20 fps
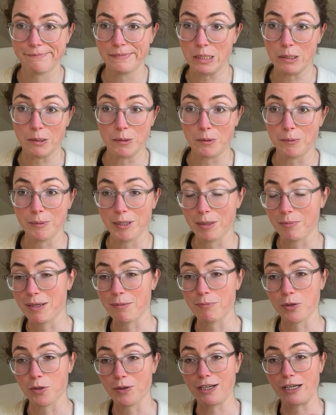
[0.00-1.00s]
No, maybe
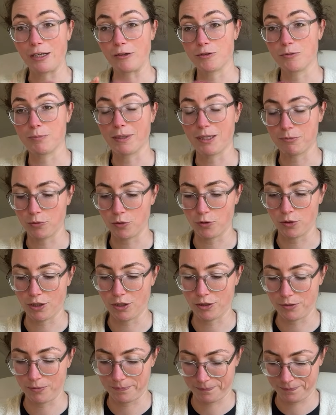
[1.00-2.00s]
I'm not allowed to buy more
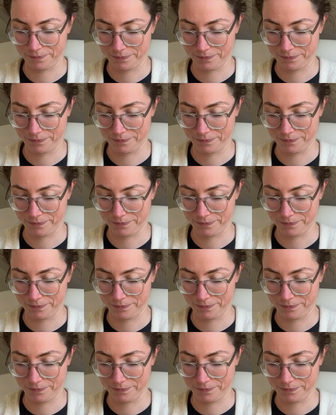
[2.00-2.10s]
yarn.